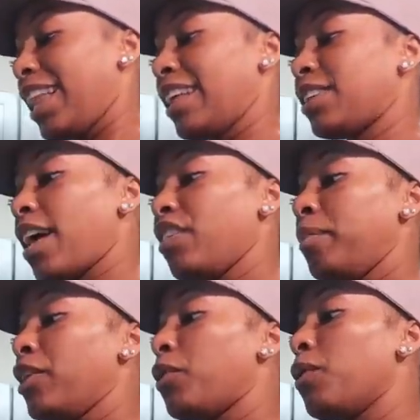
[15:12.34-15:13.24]
this would
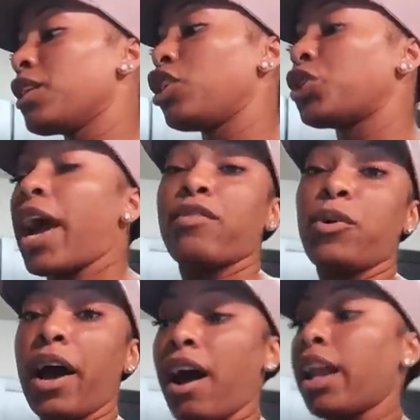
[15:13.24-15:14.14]
definitely be a cool little
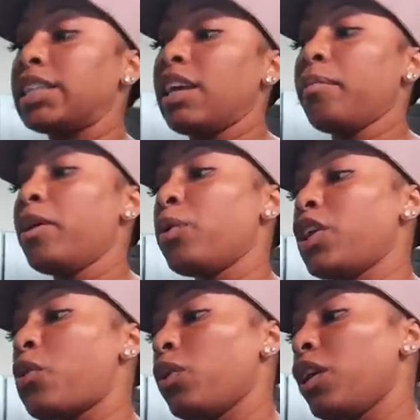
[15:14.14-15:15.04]
travel. Honestly, it'll be a
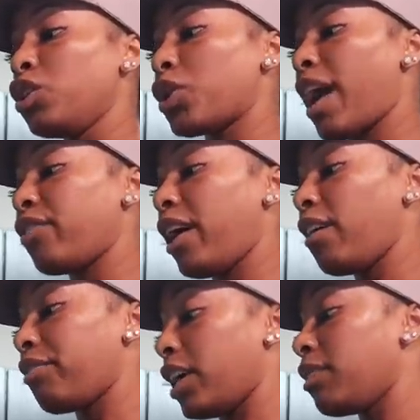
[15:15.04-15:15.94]
really cool little travel
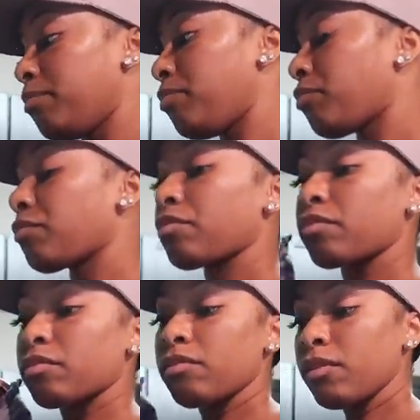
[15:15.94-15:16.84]
outfit.
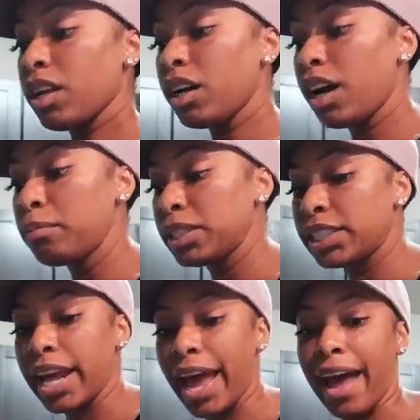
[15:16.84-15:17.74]
Um,
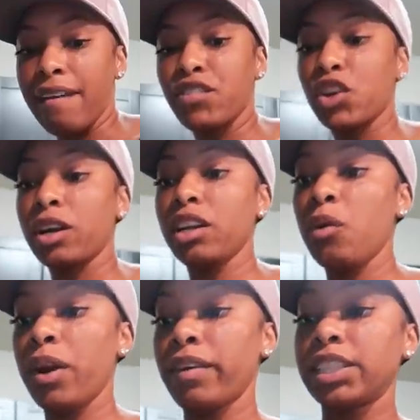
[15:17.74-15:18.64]
just to have for, you
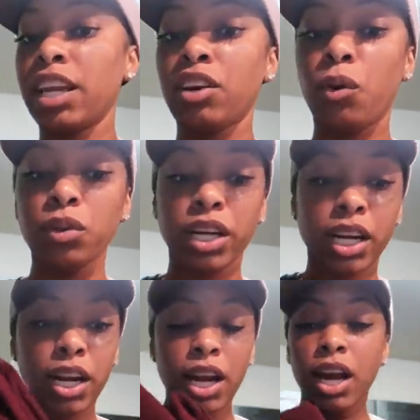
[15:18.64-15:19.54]
know, whenever it's getting colder.